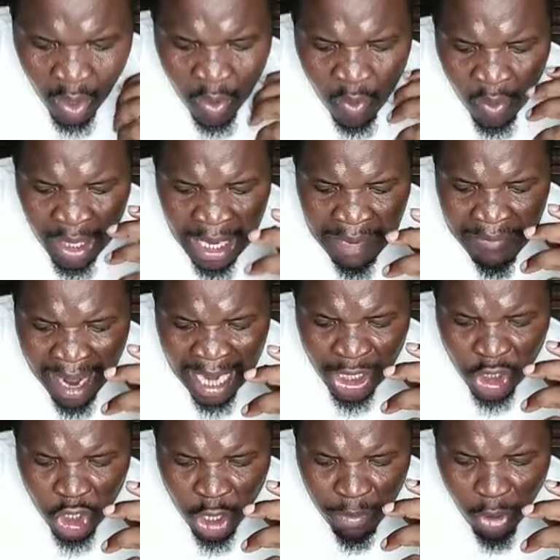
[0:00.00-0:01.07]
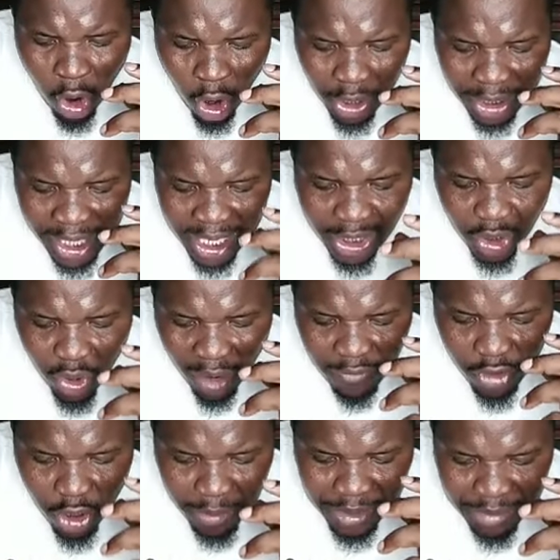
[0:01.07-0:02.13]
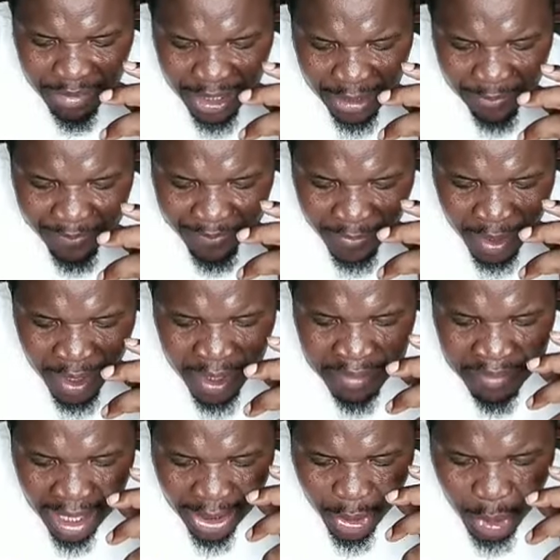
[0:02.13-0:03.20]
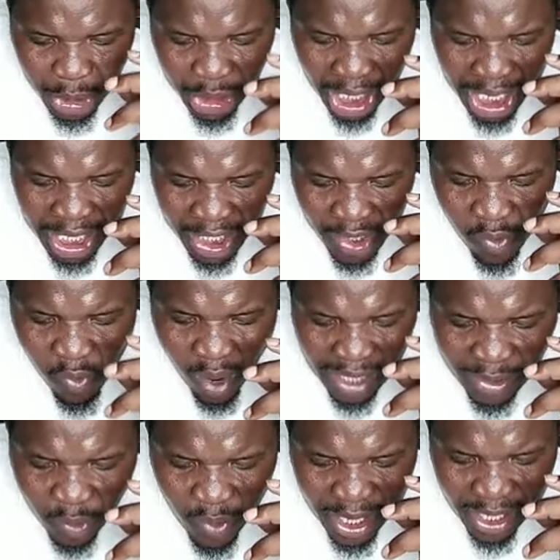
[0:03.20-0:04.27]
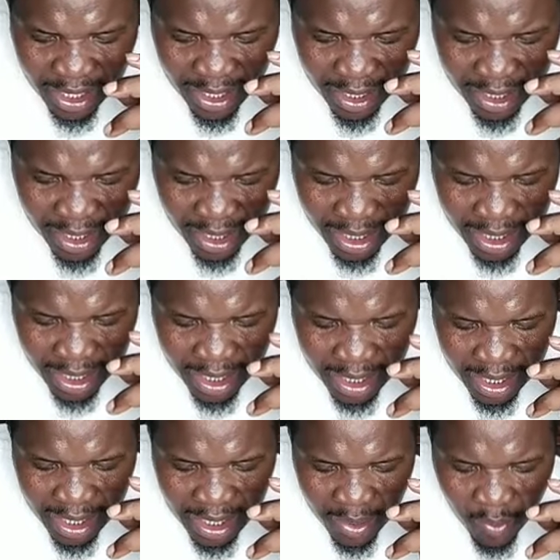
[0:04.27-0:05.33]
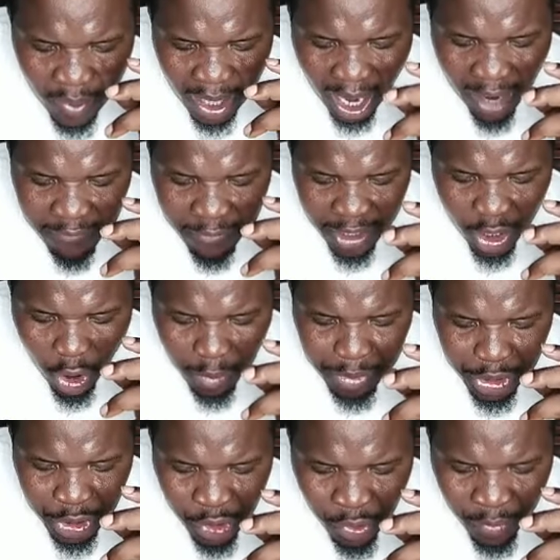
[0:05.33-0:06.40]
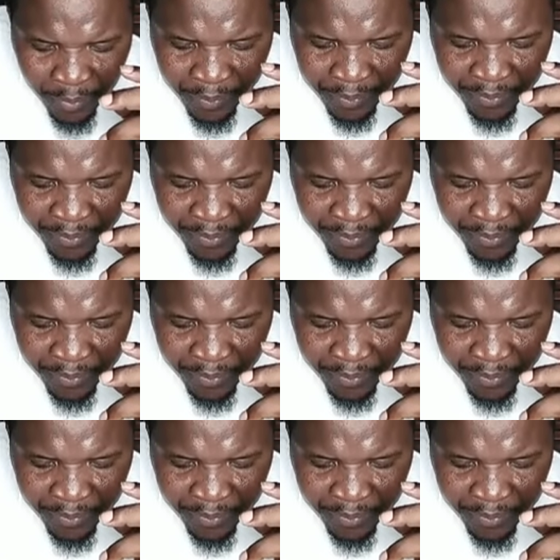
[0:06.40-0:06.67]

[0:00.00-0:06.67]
Will a man rob God? Yet you have robbed me. But you say, in what way have we robbed you?